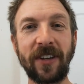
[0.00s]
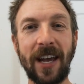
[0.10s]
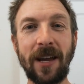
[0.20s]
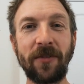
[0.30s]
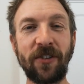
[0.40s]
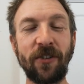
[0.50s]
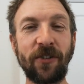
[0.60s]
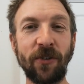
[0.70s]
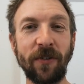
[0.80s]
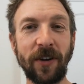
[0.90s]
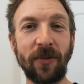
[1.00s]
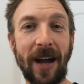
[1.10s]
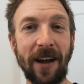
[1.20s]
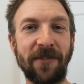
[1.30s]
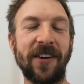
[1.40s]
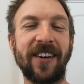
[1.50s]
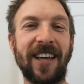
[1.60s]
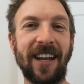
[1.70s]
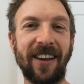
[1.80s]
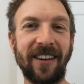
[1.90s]
Game Tutorial Advent
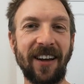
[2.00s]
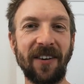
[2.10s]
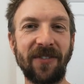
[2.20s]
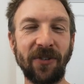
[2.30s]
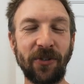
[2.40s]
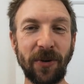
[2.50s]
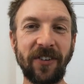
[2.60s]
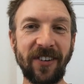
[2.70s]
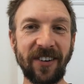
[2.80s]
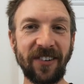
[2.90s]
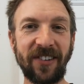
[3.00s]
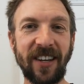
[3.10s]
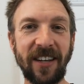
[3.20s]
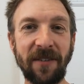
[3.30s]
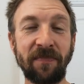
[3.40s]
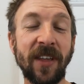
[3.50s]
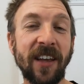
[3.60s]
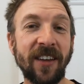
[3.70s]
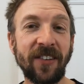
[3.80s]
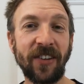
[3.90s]
Calendar for 2019.
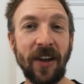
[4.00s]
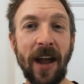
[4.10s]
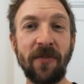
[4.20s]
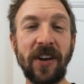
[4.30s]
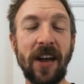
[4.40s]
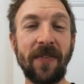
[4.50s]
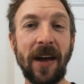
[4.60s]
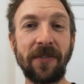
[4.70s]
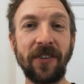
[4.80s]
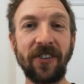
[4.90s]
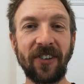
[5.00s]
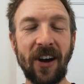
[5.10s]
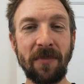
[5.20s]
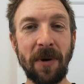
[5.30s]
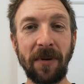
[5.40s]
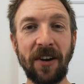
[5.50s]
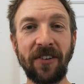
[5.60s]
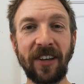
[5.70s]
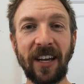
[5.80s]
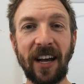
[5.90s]
So every day of Advent, I'm
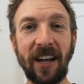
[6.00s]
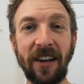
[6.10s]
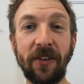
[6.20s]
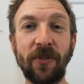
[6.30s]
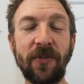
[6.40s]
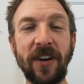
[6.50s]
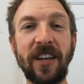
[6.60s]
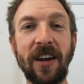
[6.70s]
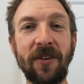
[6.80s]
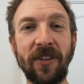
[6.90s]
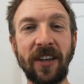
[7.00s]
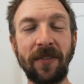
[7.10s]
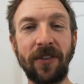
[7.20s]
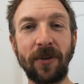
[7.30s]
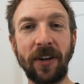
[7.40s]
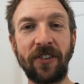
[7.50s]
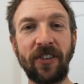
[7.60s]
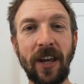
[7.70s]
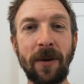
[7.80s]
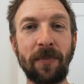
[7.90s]
uploading a little video that gives you a
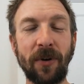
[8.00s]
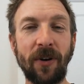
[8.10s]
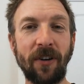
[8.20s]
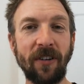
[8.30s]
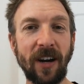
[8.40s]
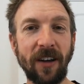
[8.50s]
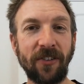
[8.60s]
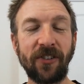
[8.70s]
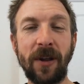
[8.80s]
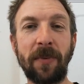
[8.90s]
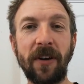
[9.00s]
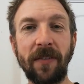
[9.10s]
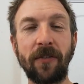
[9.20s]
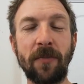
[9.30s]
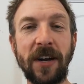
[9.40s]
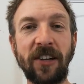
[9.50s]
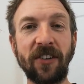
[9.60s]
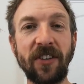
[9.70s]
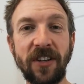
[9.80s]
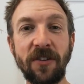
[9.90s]
tip or a snippet of
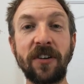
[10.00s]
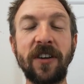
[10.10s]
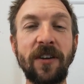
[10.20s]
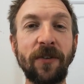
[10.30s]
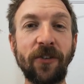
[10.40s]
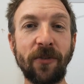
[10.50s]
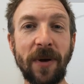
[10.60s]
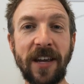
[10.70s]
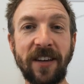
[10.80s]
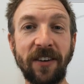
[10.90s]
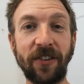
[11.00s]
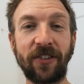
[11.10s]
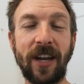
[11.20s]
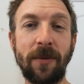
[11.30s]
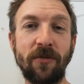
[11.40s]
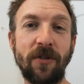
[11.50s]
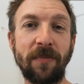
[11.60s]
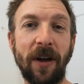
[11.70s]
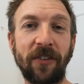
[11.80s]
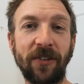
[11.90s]
information that you can use to make an escape
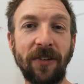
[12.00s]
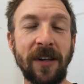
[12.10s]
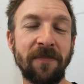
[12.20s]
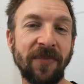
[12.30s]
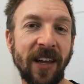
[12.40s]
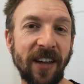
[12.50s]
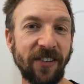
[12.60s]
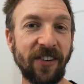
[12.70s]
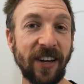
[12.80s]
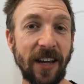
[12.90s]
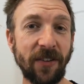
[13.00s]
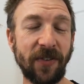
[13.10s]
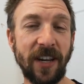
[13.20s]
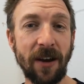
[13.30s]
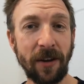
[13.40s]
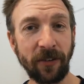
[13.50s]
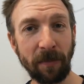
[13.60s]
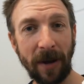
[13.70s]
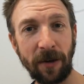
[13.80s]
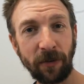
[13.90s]
room puzzle. And today's video is
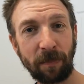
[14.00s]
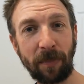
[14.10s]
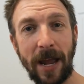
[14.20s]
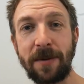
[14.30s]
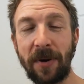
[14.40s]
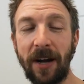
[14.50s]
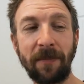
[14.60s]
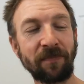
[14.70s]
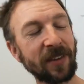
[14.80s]
about paper.